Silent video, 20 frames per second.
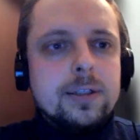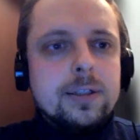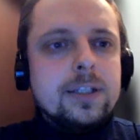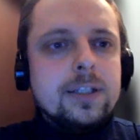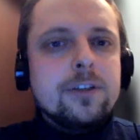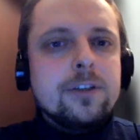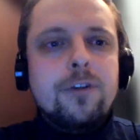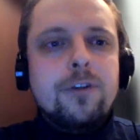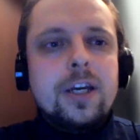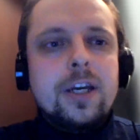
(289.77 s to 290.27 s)

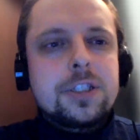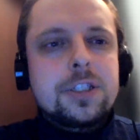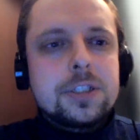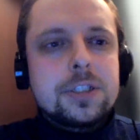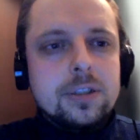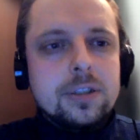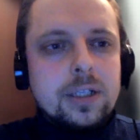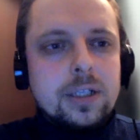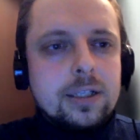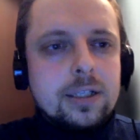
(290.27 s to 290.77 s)

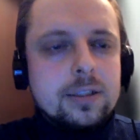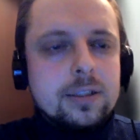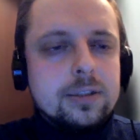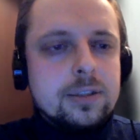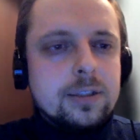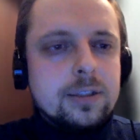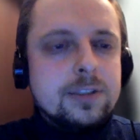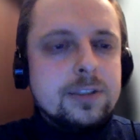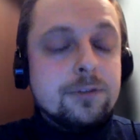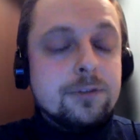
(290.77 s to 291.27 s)
innovation and
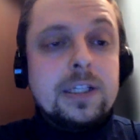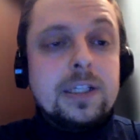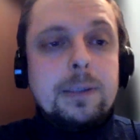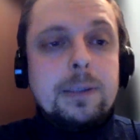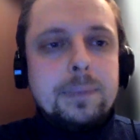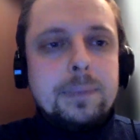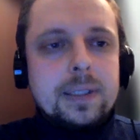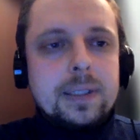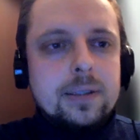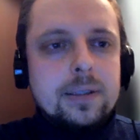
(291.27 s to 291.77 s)
uh,
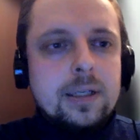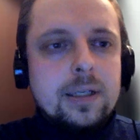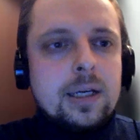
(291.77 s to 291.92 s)
development.